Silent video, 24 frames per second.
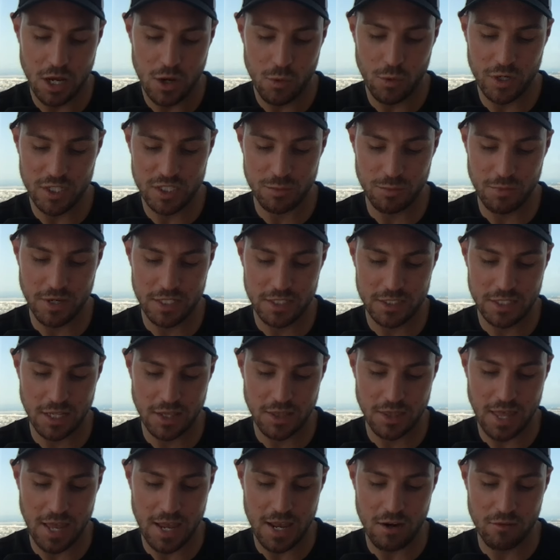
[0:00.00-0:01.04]
which means
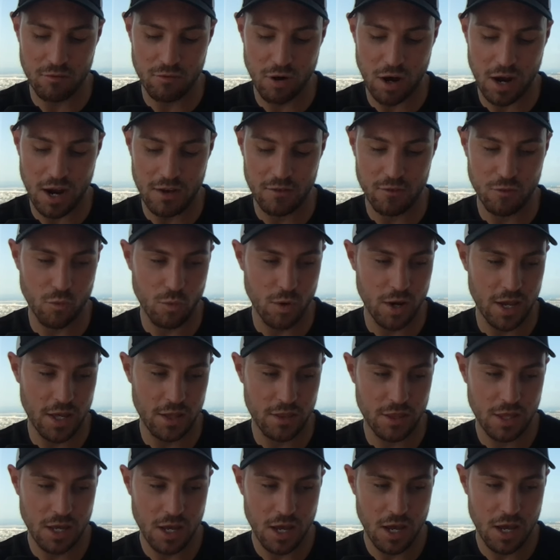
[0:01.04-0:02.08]
that they arrive
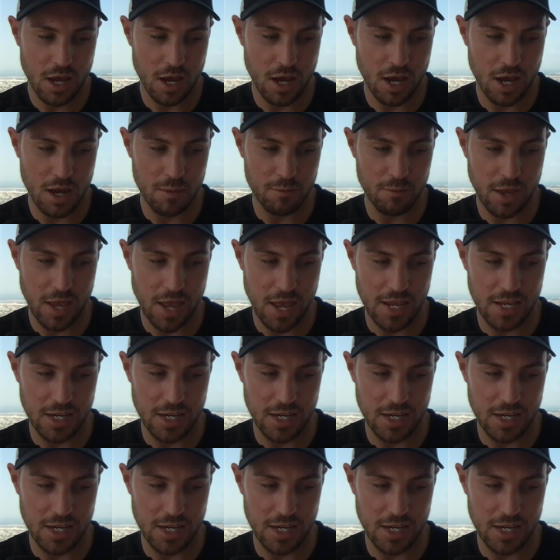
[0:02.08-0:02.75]
with a